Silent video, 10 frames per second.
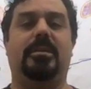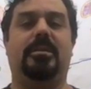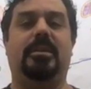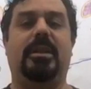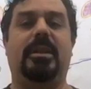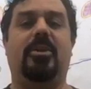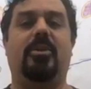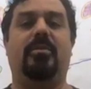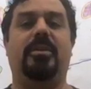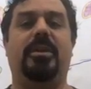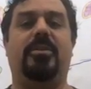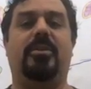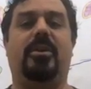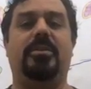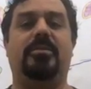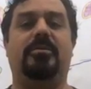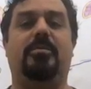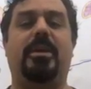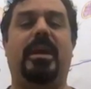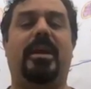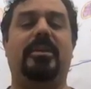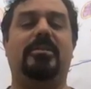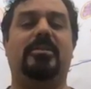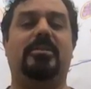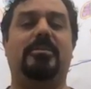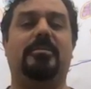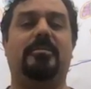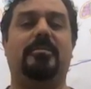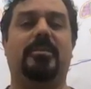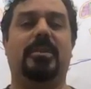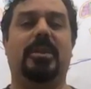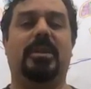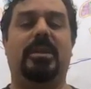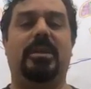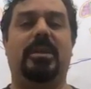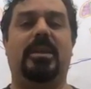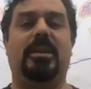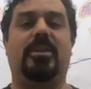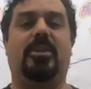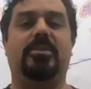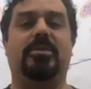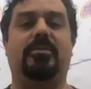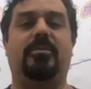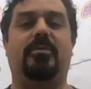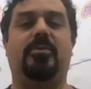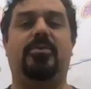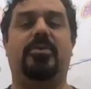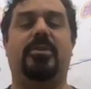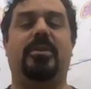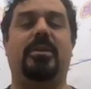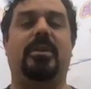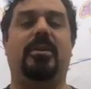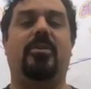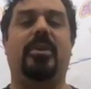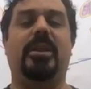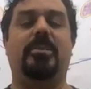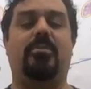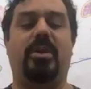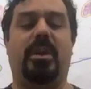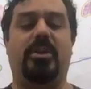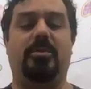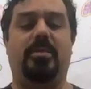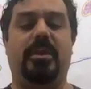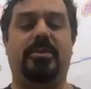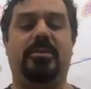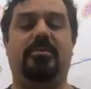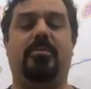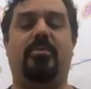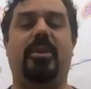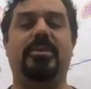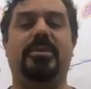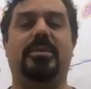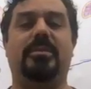letting go of any thoughts of the past, any thoughts of the future, or any preoccupations of the present.